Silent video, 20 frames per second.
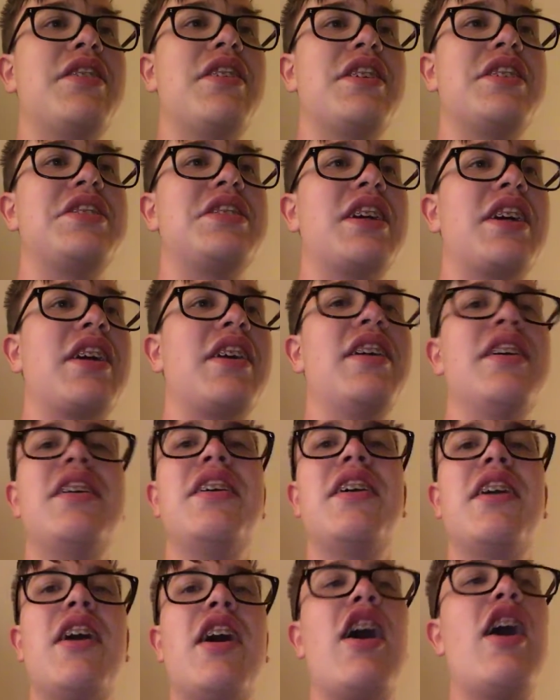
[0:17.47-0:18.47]
do this thing.
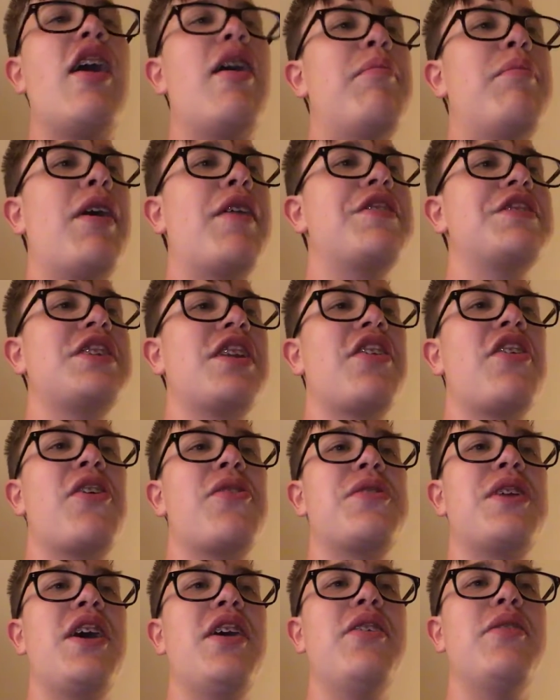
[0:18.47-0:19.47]
Breakfast at the
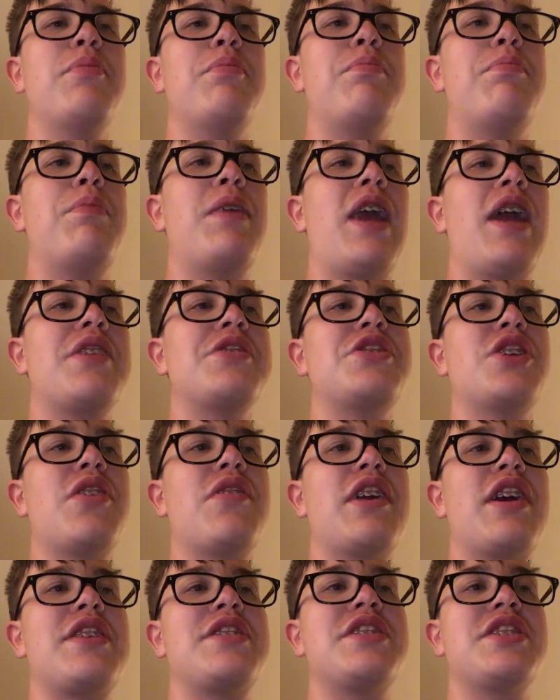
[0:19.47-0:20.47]
hotel began
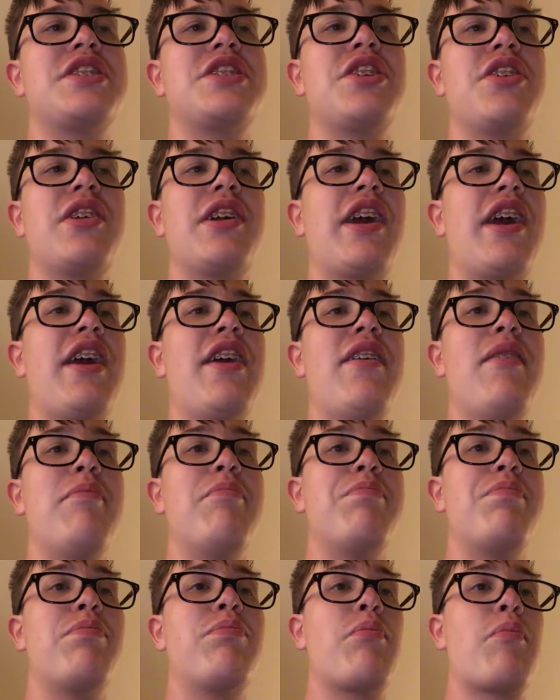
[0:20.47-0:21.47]
serving at 6:30
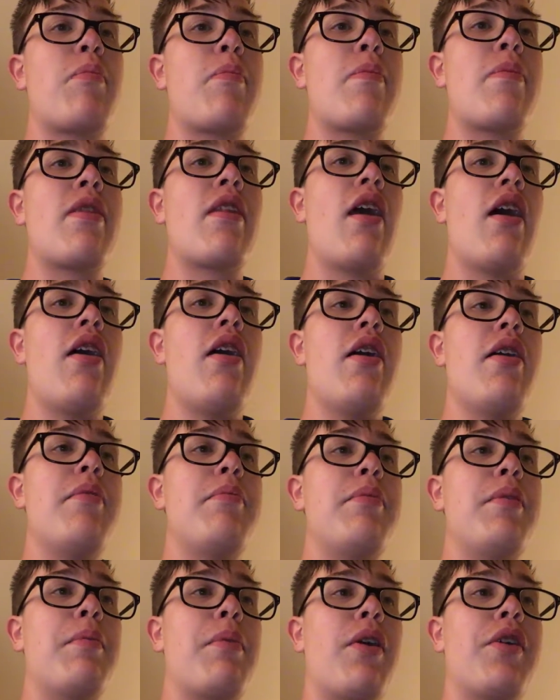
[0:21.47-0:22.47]
a.m.
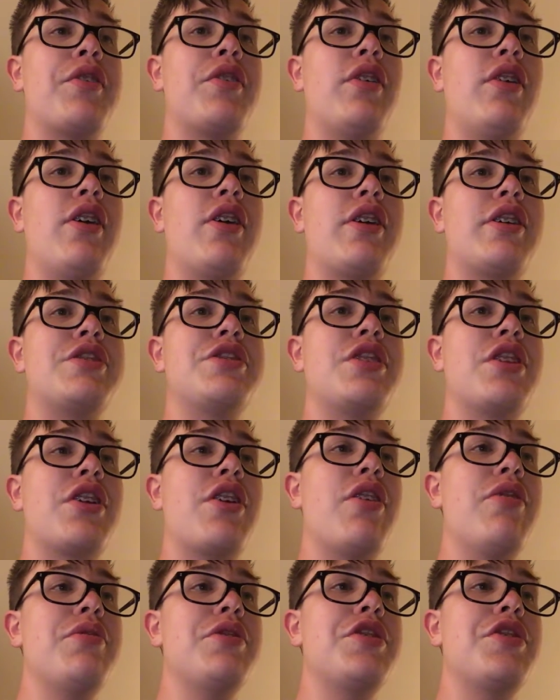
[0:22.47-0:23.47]
We brought the luggage to the
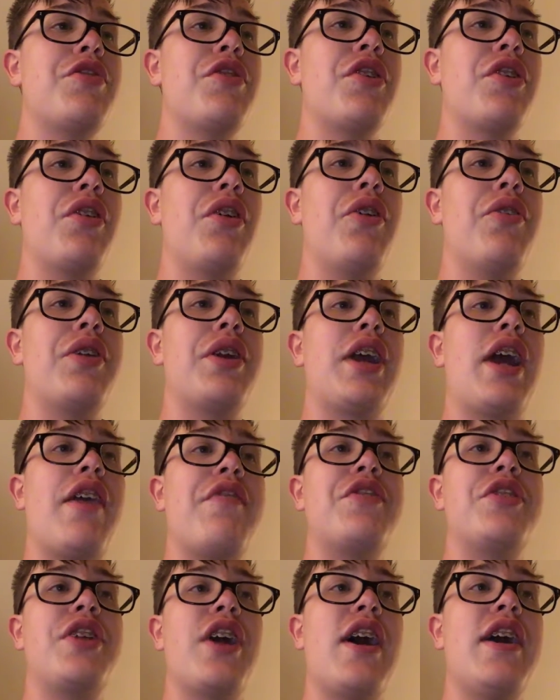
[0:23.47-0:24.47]
coach for loading
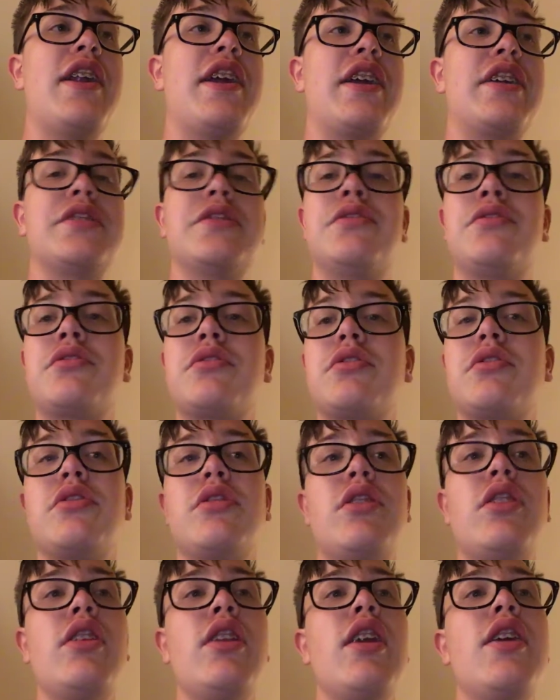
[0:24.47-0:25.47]
after dining.
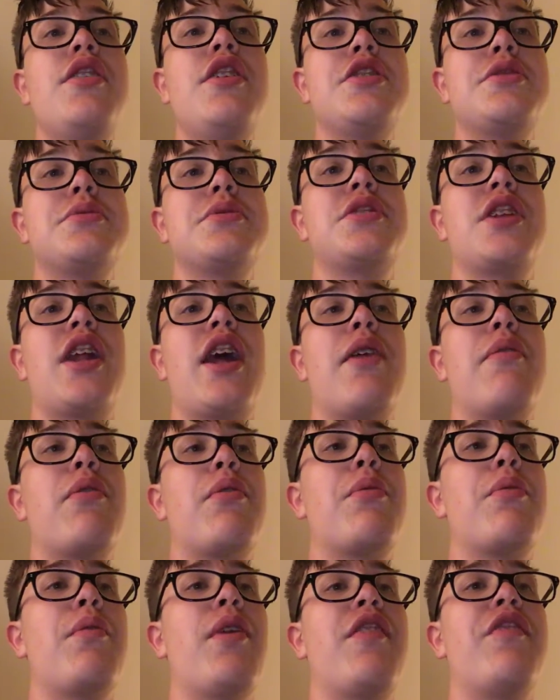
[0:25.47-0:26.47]
This was the day
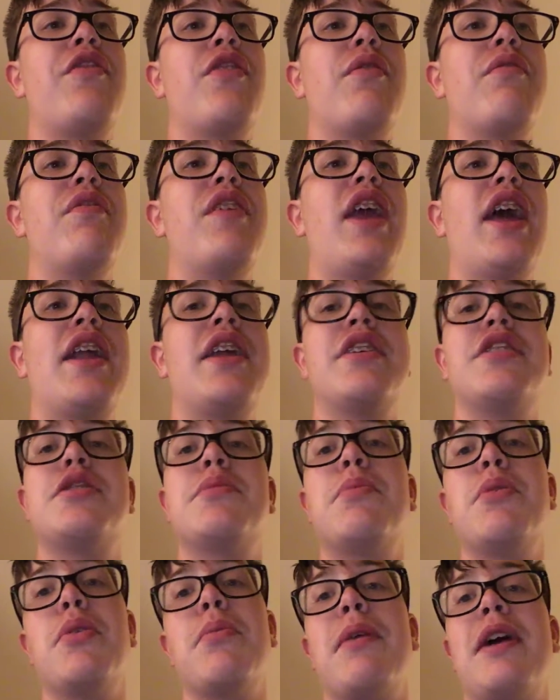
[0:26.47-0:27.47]
where we went from Vienna
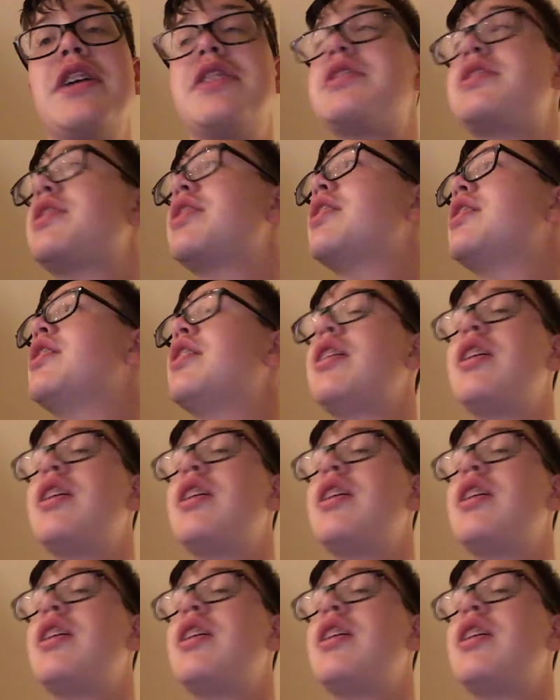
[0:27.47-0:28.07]
to Budapest.